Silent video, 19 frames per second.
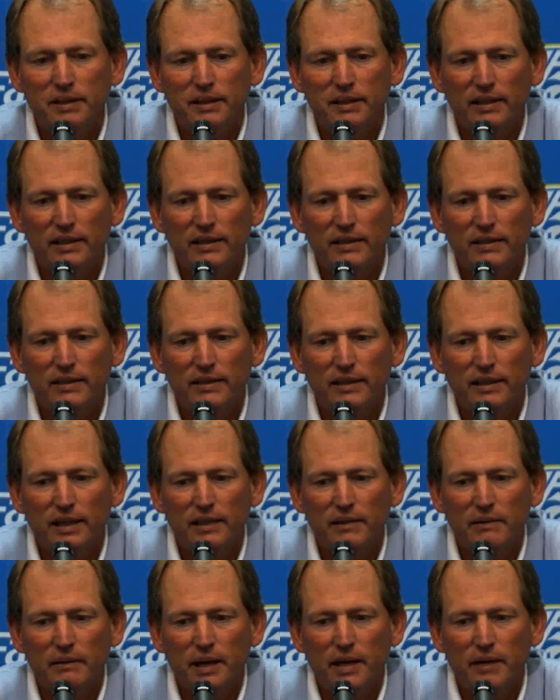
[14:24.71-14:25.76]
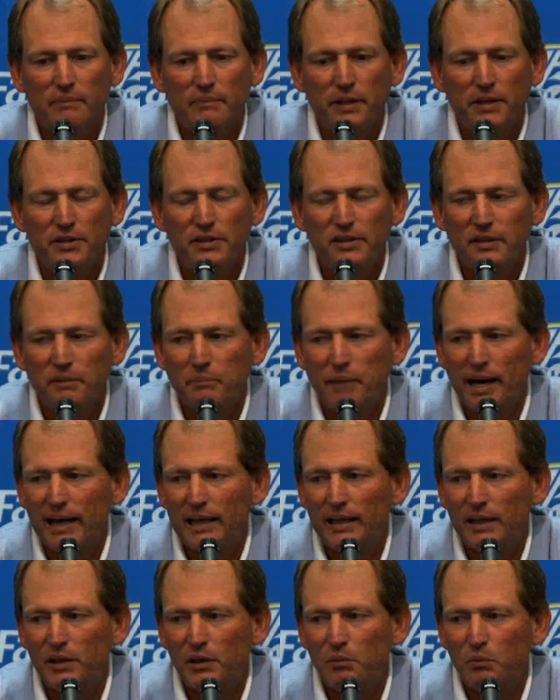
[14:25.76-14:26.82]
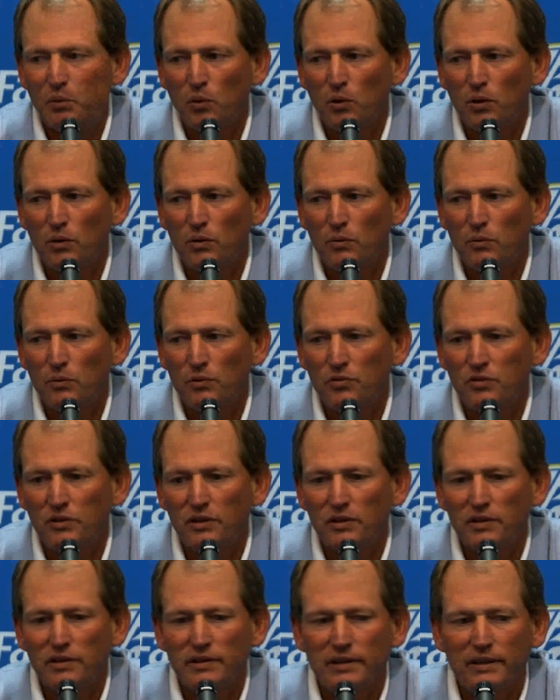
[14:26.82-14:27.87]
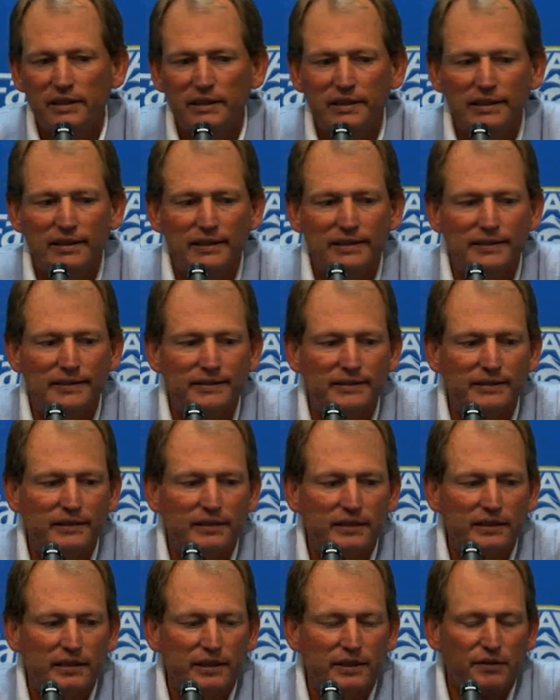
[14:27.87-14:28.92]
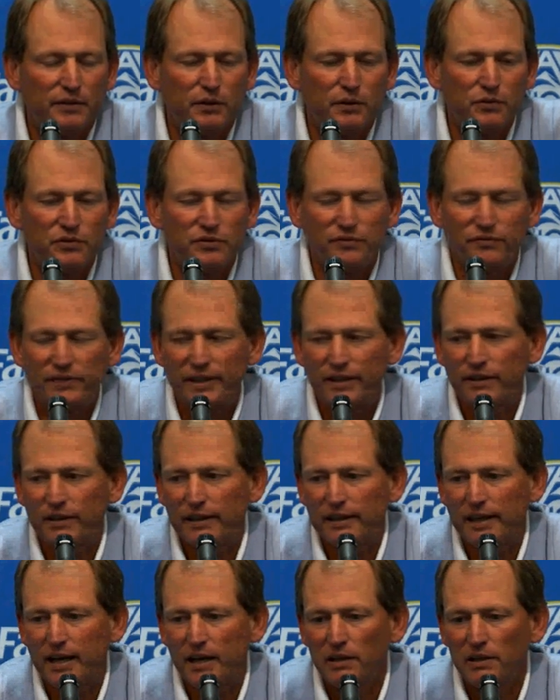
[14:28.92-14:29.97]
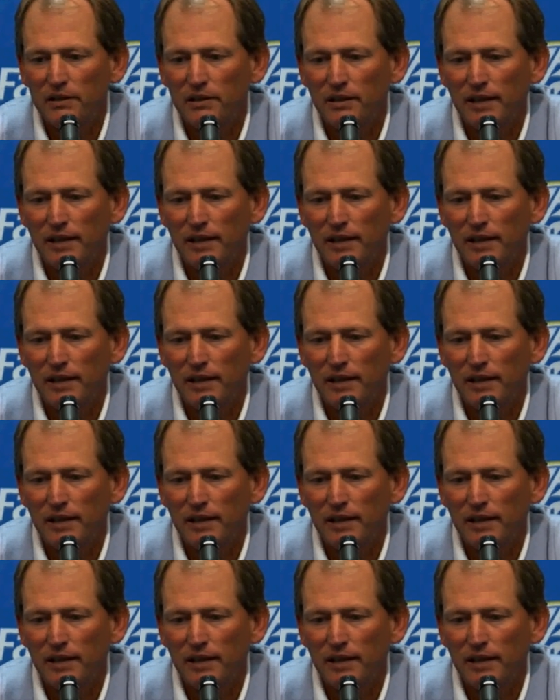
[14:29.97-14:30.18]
I had mentioned that Pat Larimore was still in the throes of figuring it out.